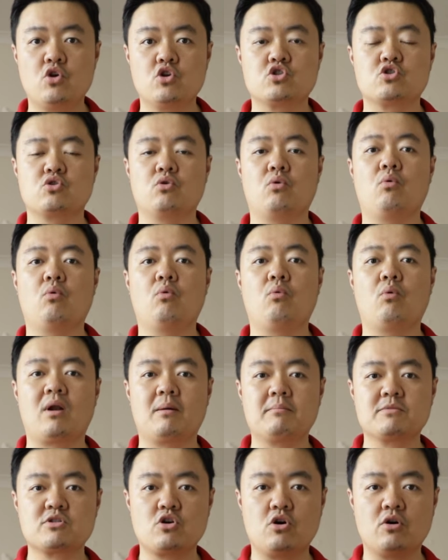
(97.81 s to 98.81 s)
So what
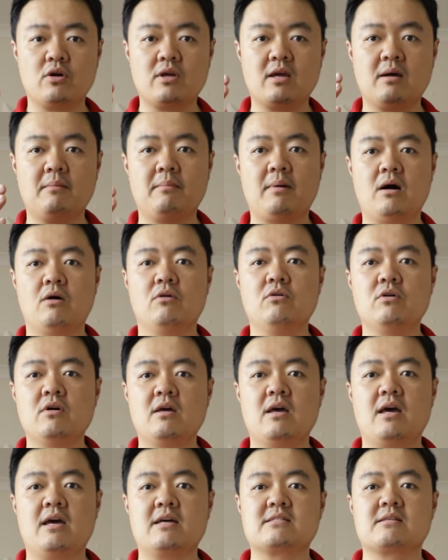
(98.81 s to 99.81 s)
I'm talking about
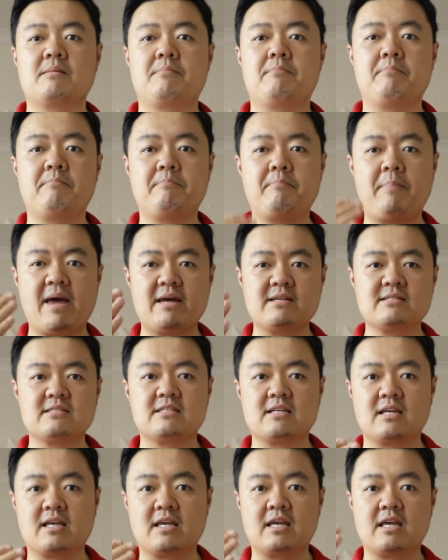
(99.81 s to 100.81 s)
is the
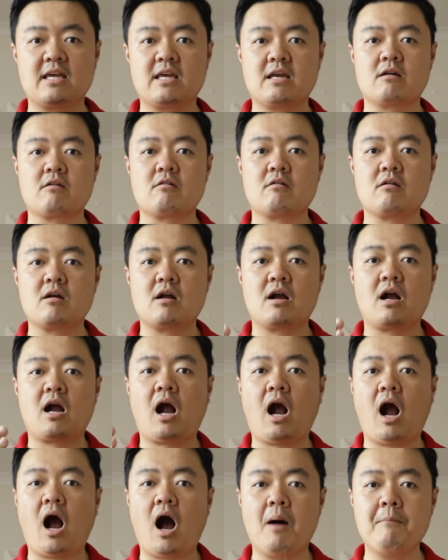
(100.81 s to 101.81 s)
best gear
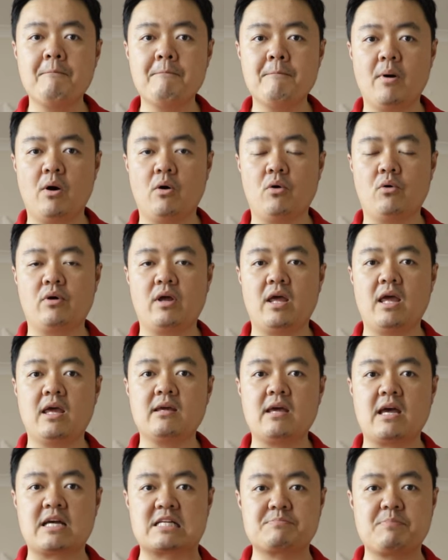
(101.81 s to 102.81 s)
combo,
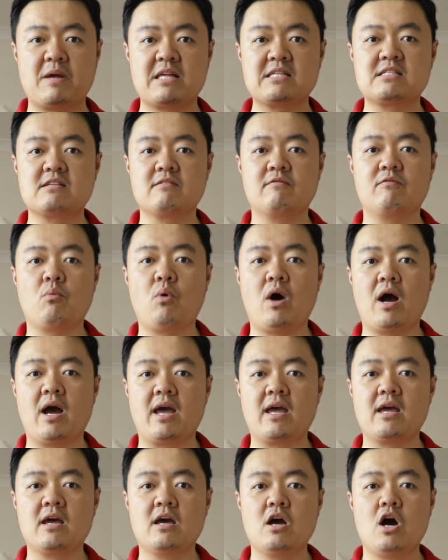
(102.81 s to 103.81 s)
inexpensive
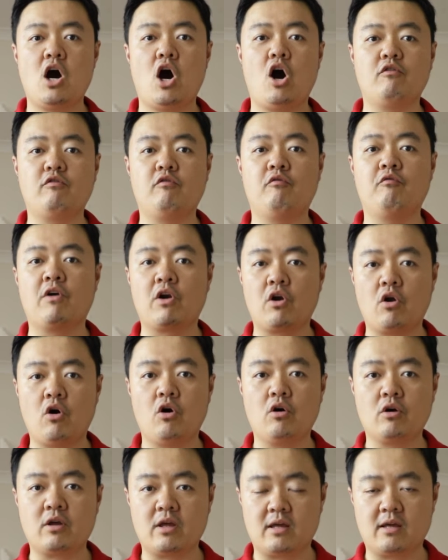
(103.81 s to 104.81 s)
way of
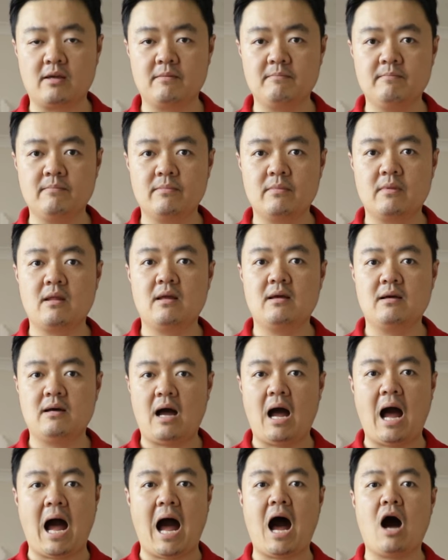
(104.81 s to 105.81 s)
vlogging,
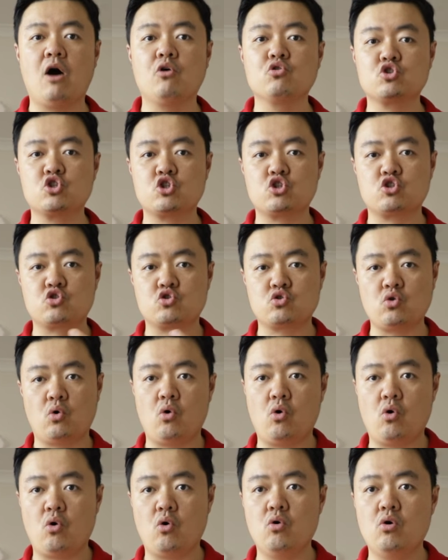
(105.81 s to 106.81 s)

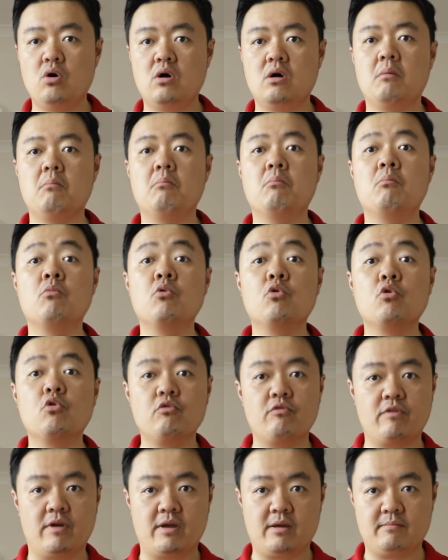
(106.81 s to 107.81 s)
outdoor,
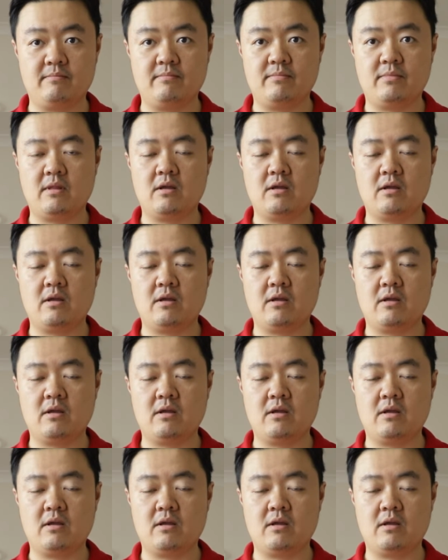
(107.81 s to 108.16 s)
moving,